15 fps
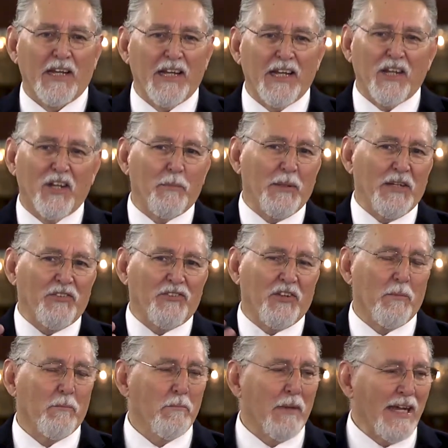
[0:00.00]
It could be
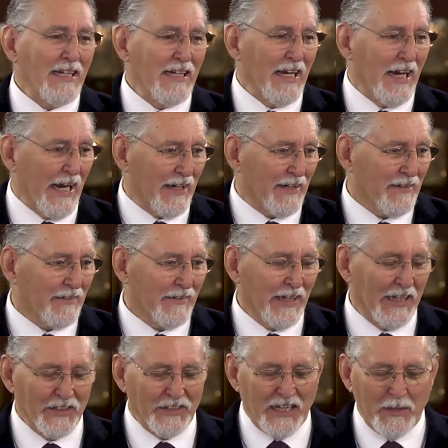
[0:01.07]
some maniac
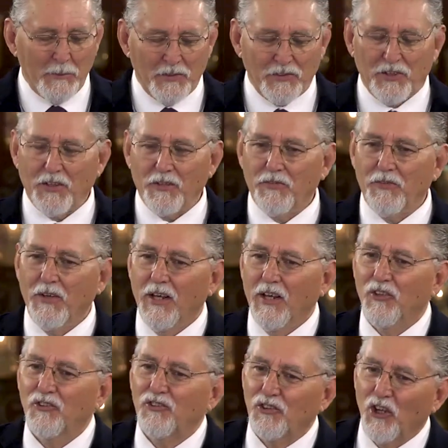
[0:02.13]
that demons have
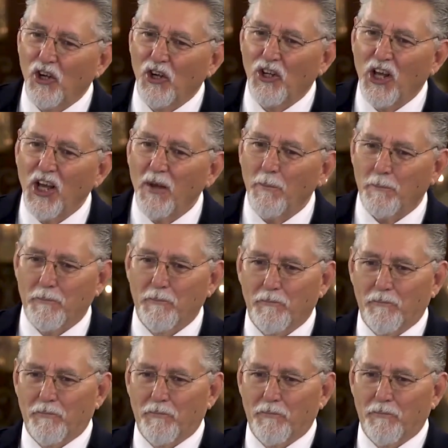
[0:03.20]
stirred up